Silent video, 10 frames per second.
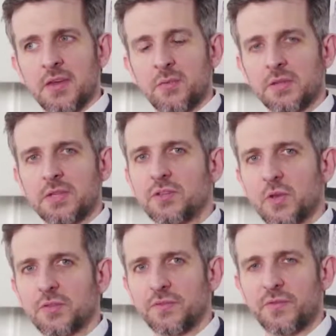once those
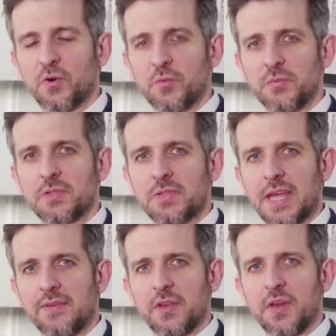knots are formed, they
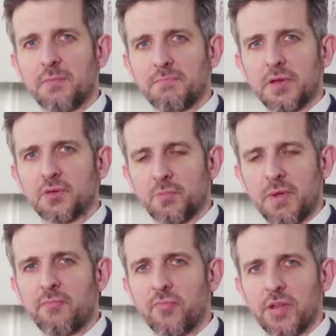have a kind of muscle
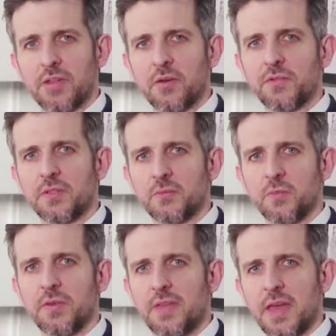memory, and they often
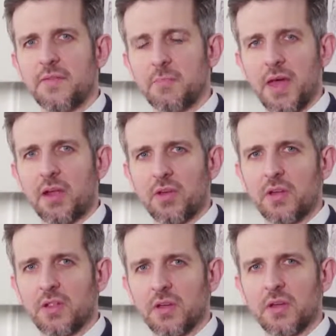will be there in the
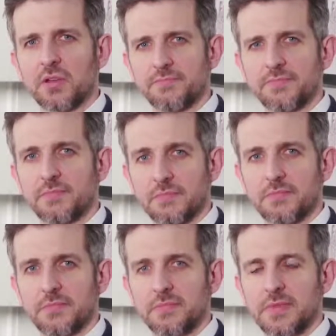background, and they're kind
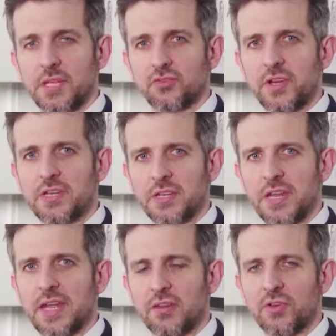of need treating,
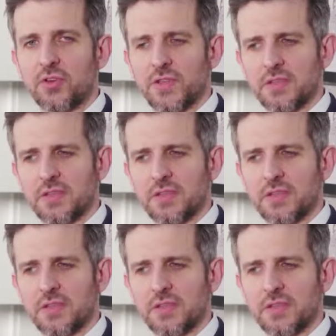need getting rid of.